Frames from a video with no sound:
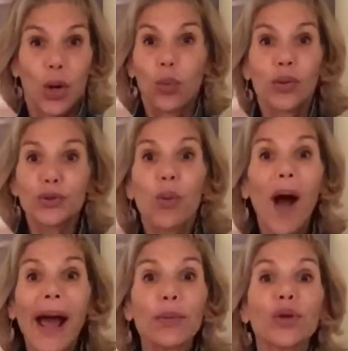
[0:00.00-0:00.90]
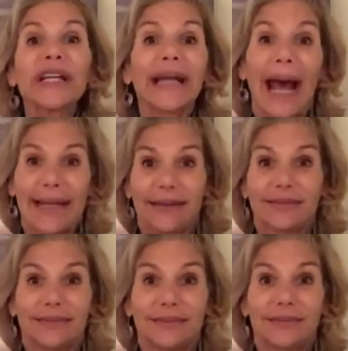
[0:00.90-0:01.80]
was, why wouldn't I?
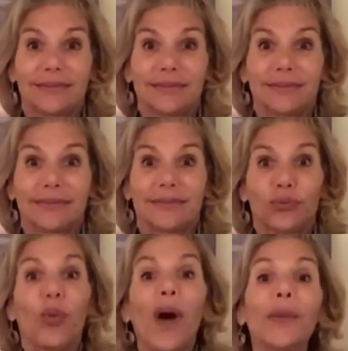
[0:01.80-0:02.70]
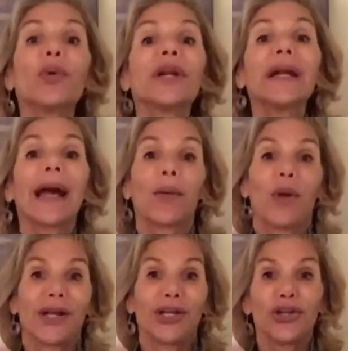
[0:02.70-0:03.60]
Why wouldn't I
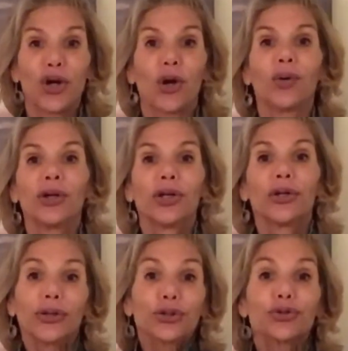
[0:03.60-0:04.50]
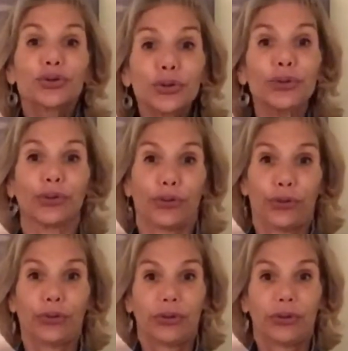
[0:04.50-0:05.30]
want to know the truth?